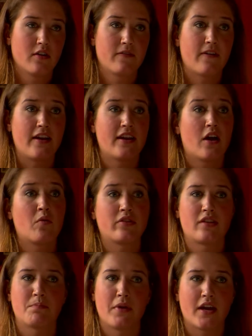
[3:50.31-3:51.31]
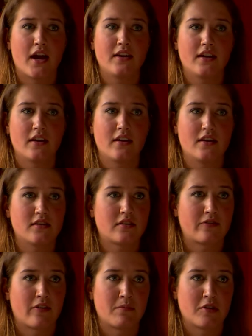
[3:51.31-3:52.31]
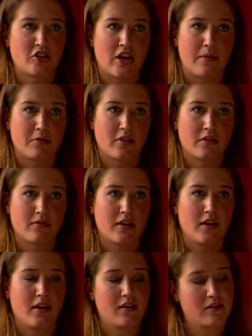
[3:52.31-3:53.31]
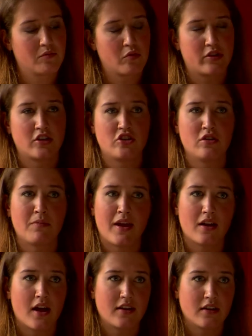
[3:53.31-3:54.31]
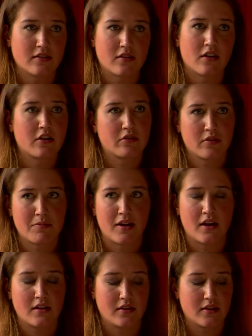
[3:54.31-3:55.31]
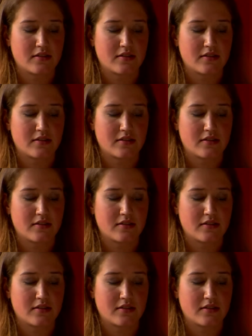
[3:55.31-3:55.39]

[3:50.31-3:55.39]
find out what the big idea is from the chapter they're reading, what the 2 main ideas are, 3 main ideas.